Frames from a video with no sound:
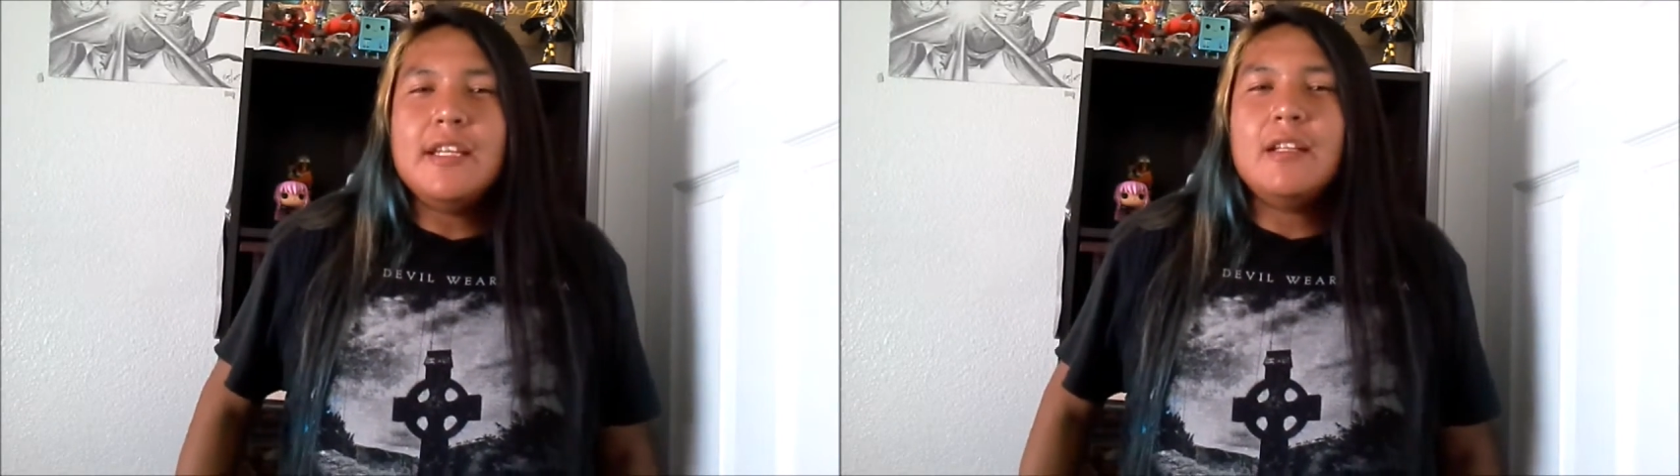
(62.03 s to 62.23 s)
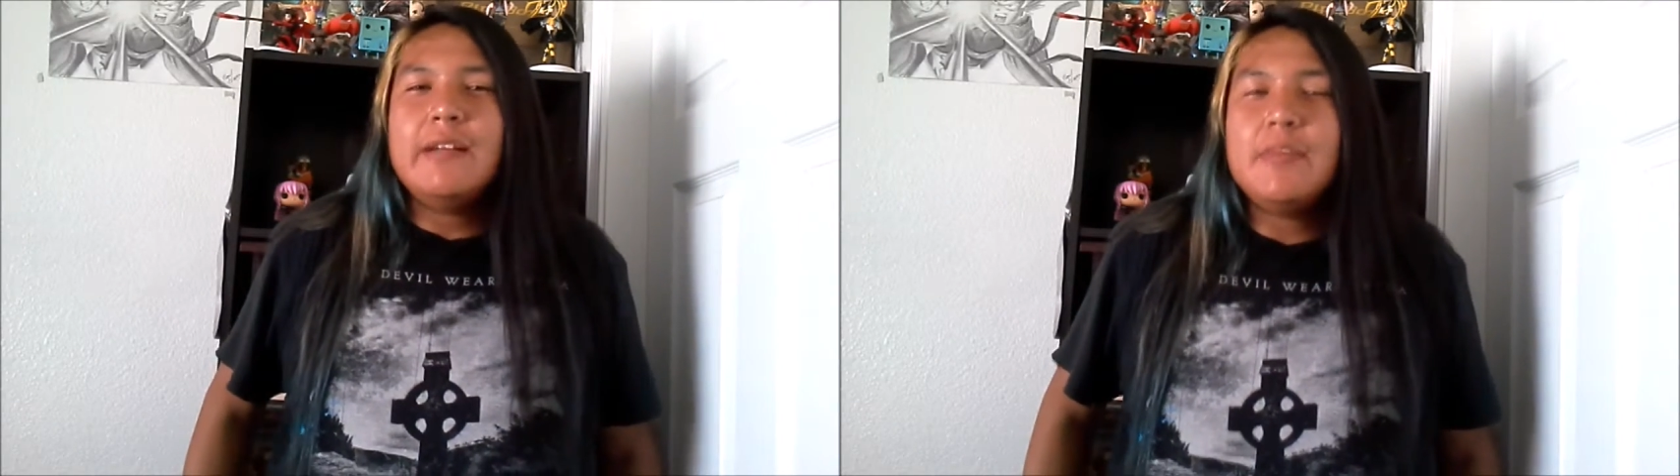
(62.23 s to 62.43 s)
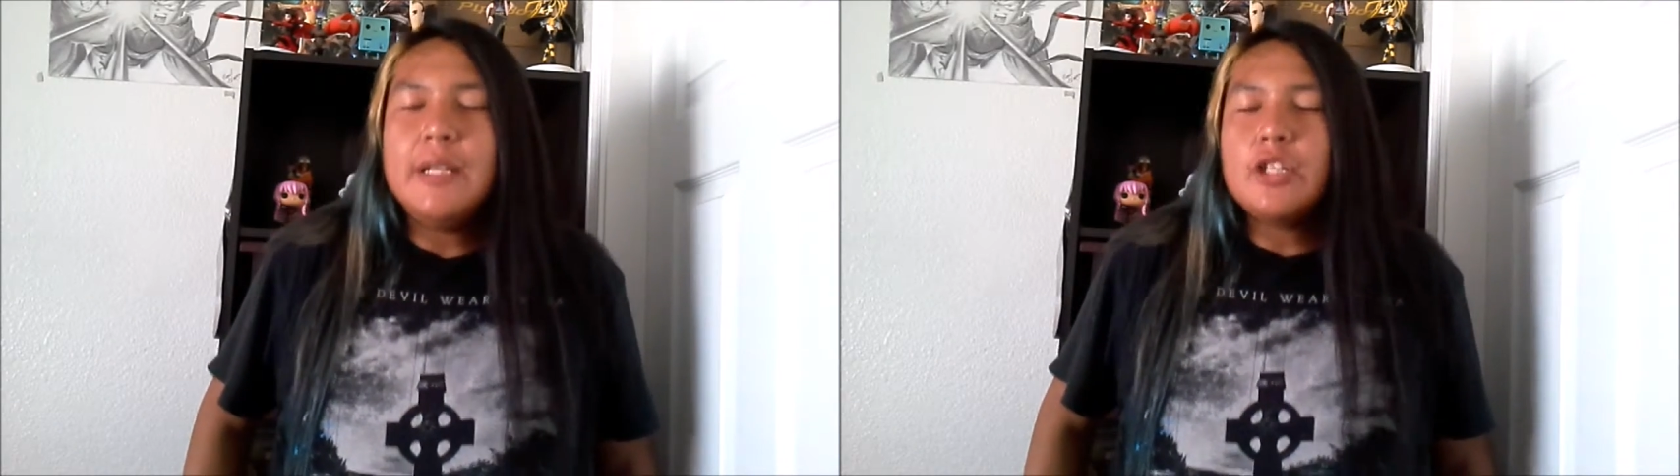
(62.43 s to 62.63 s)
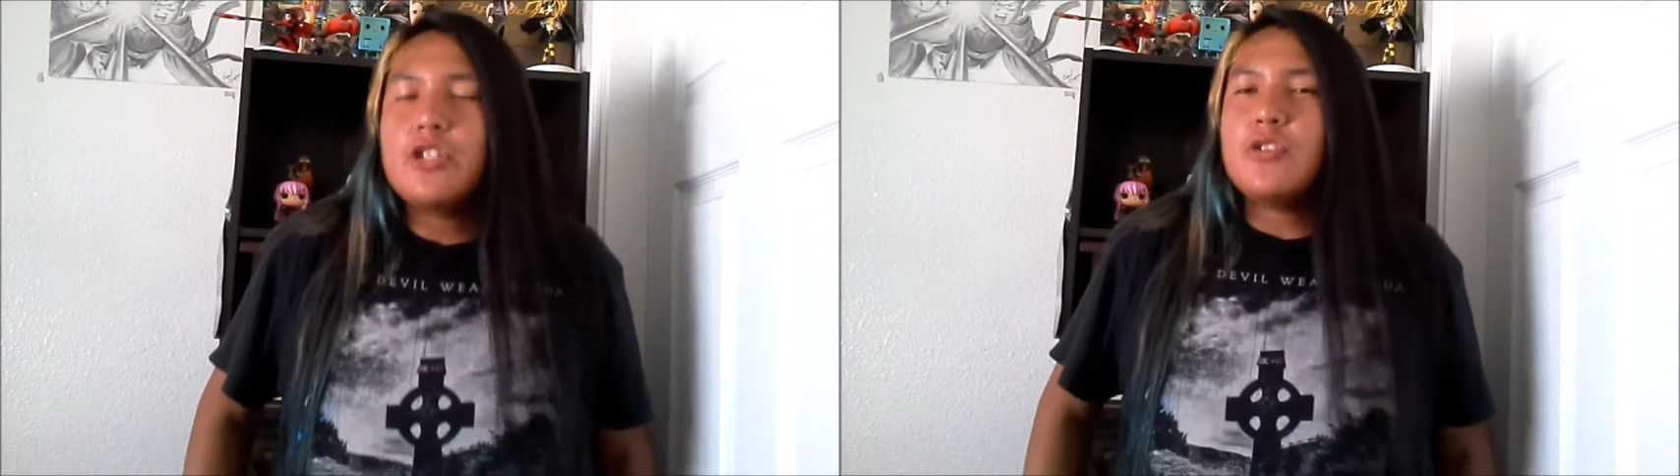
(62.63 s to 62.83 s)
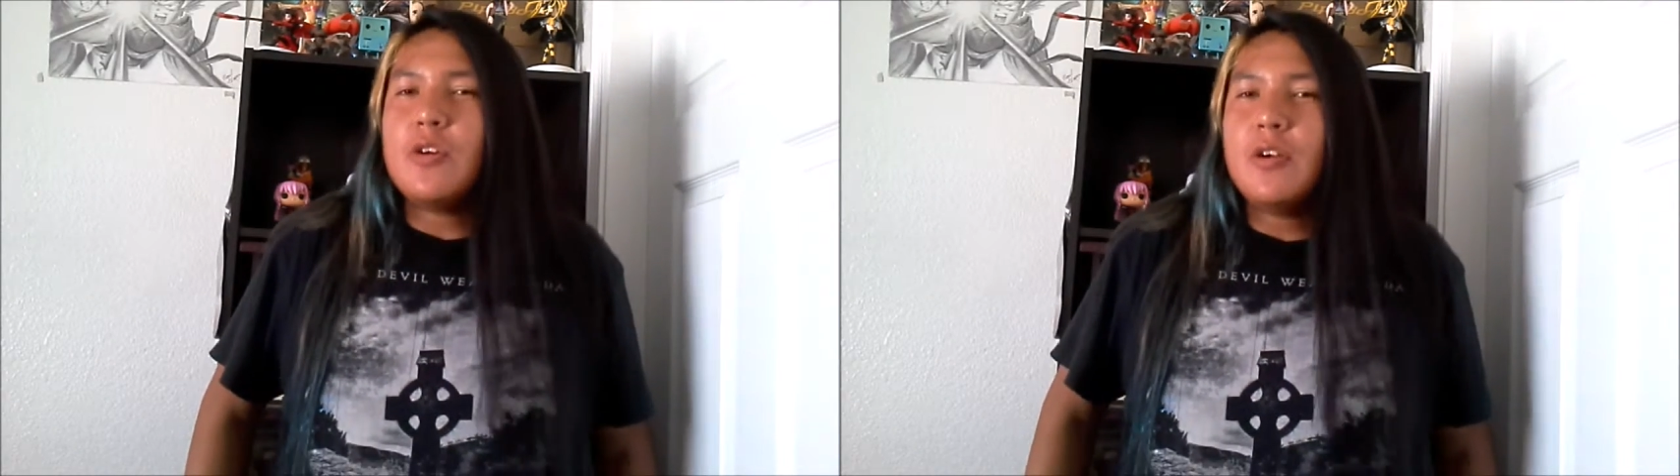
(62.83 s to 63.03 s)
He claims to be the
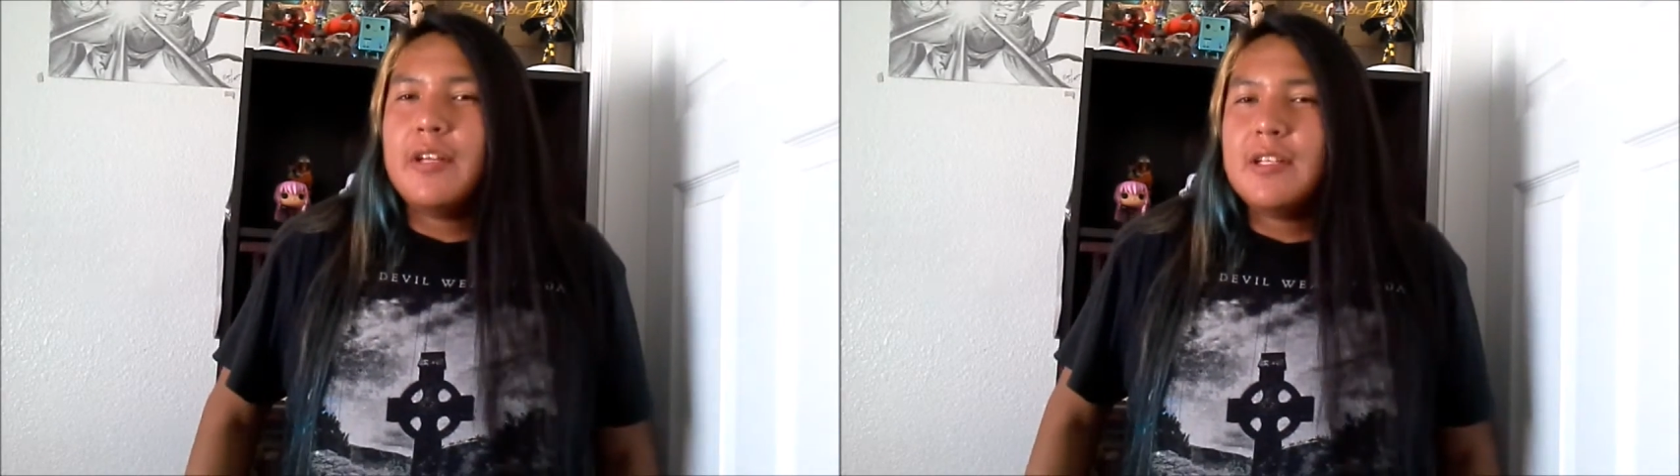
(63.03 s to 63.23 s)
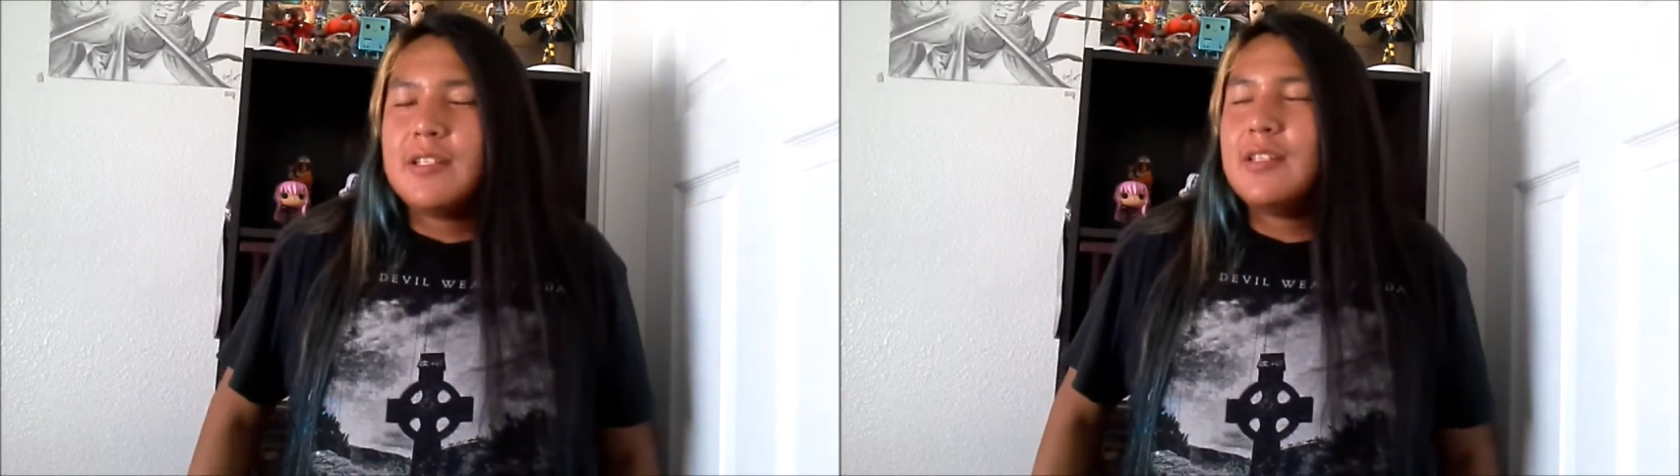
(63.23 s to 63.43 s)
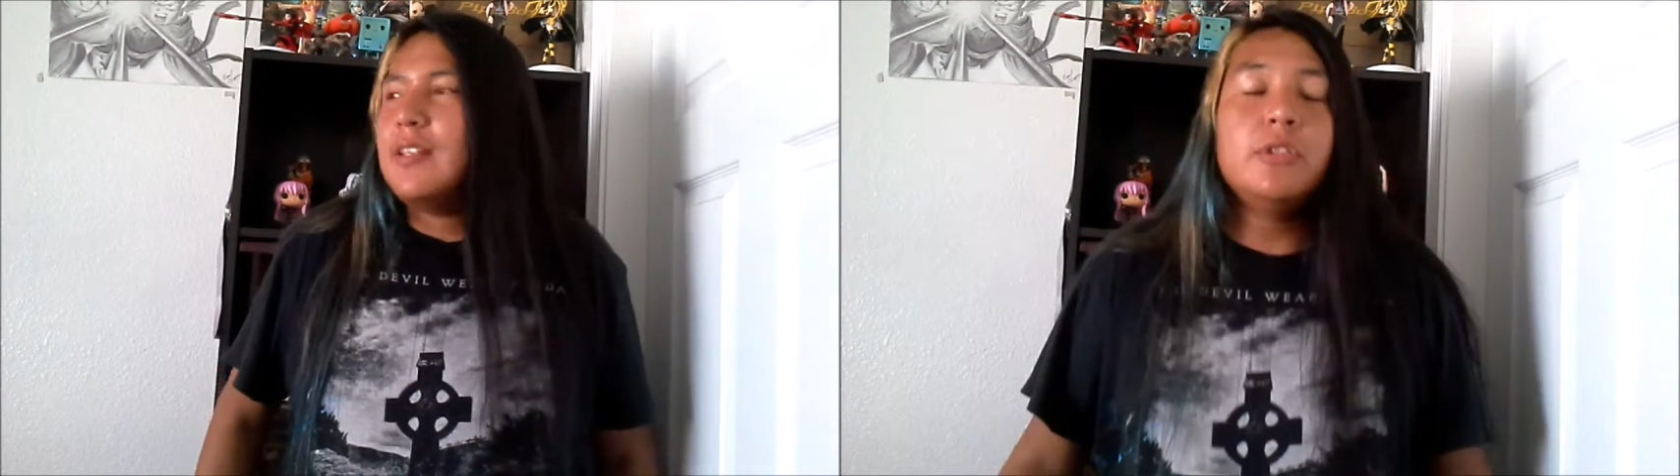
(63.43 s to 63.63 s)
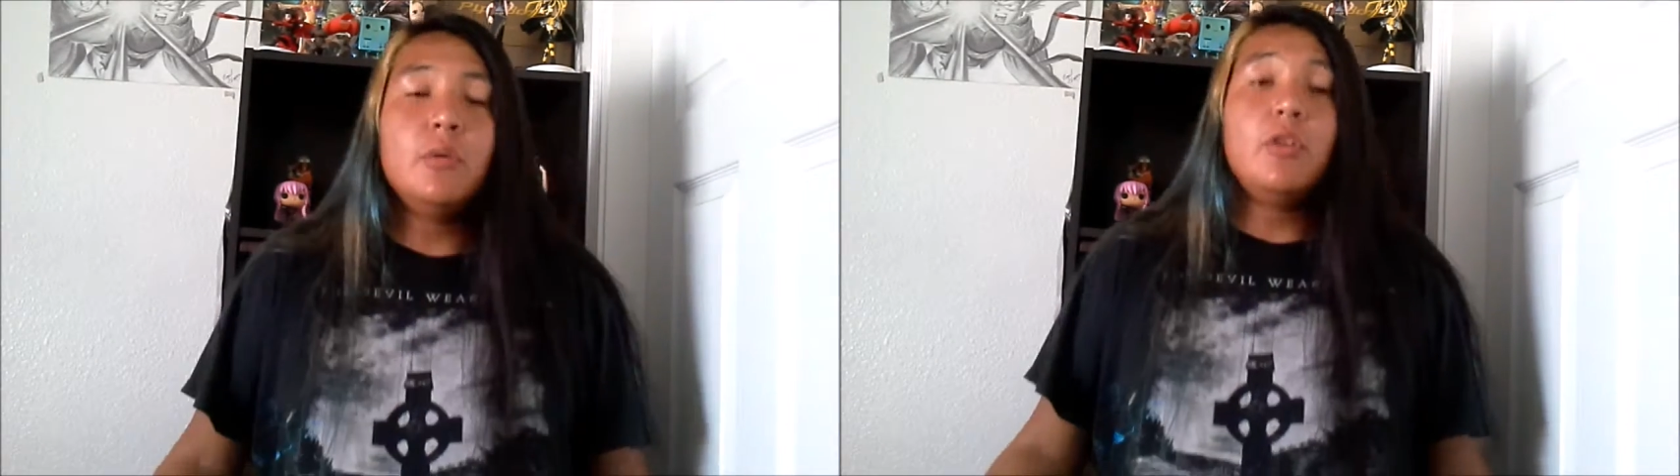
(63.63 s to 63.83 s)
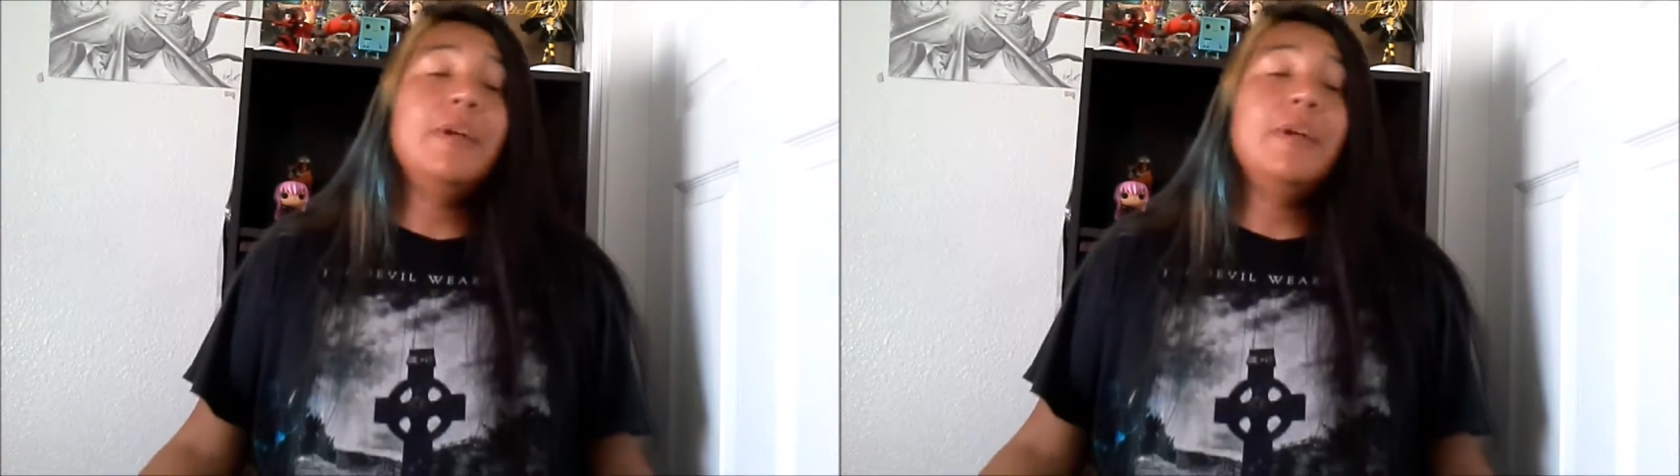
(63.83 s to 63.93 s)
strongest, so we're